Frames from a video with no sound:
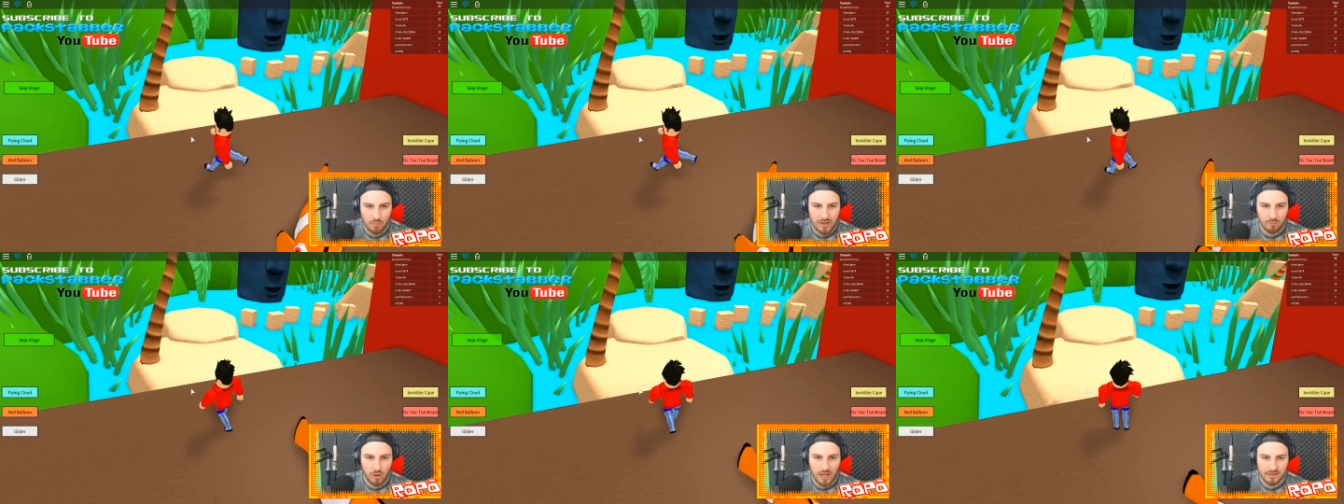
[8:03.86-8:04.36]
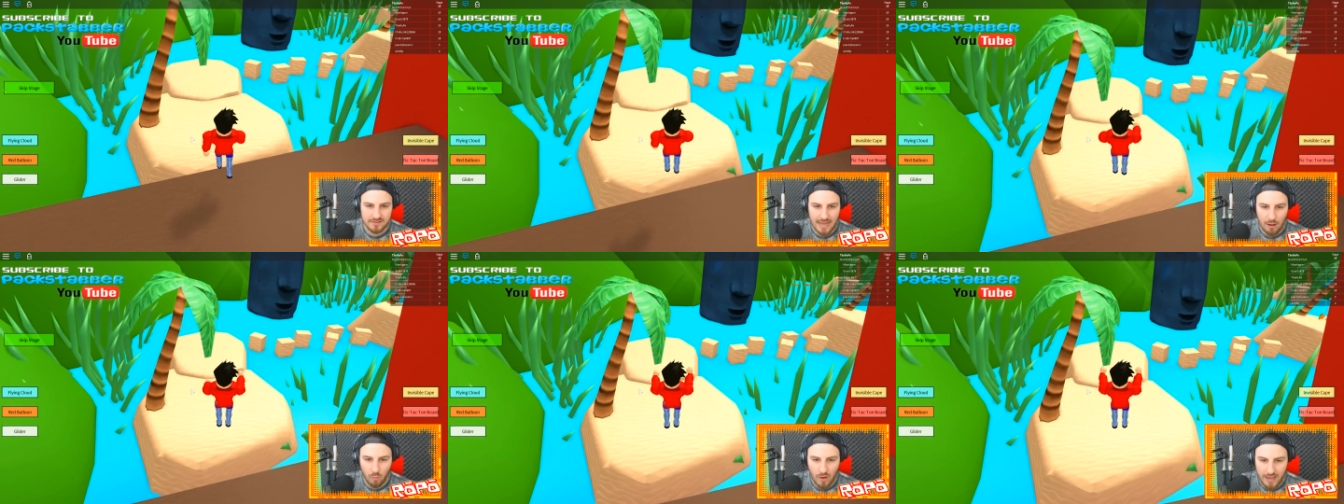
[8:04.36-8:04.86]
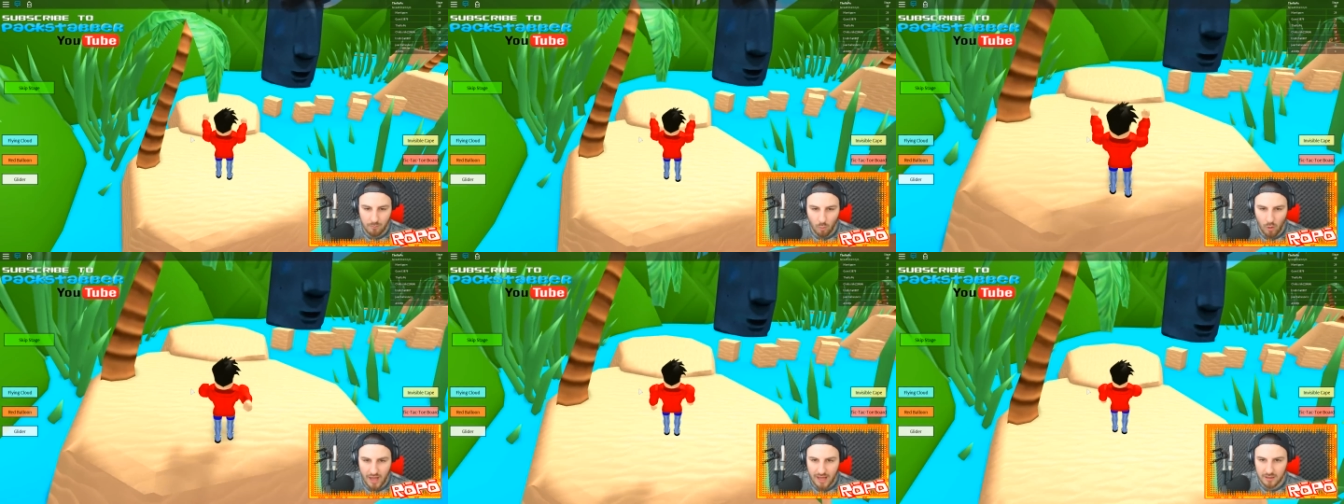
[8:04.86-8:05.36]
That went well. That went
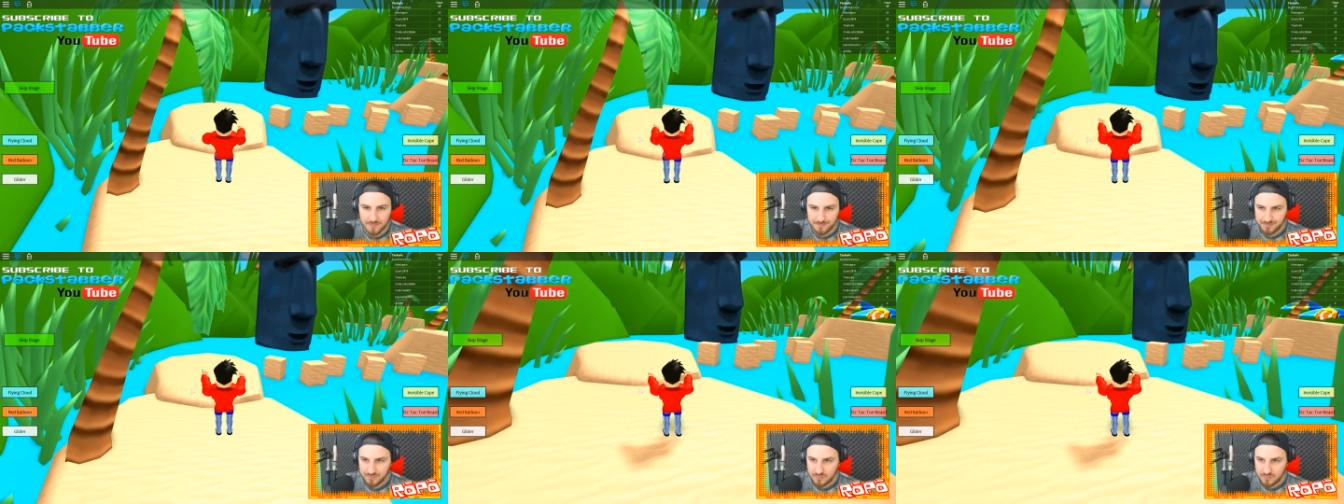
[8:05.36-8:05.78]
well.